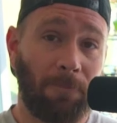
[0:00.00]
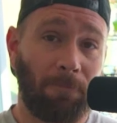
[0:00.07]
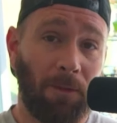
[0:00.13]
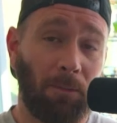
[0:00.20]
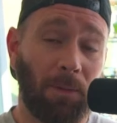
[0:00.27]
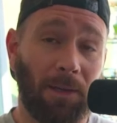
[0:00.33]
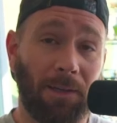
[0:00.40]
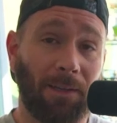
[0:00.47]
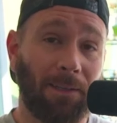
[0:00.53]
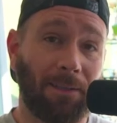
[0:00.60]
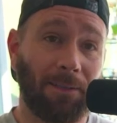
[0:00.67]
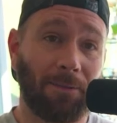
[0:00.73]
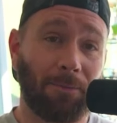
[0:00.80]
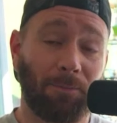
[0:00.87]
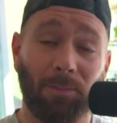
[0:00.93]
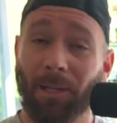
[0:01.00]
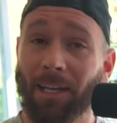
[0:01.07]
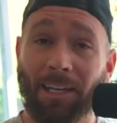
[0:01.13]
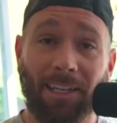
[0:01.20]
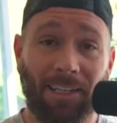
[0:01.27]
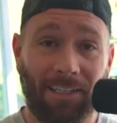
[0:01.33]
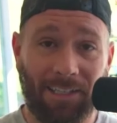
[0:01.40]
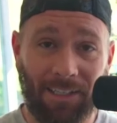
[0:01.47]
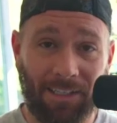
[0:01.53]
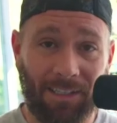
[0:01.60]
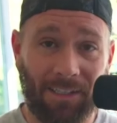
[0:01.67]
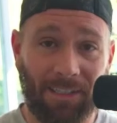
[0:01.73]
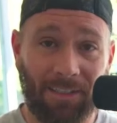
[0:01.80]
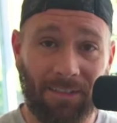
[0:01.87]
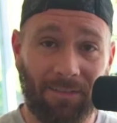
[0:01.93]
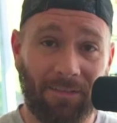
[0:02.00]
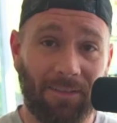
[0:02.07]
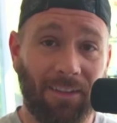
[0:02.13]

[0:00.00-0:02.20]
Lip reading: because planning is easy,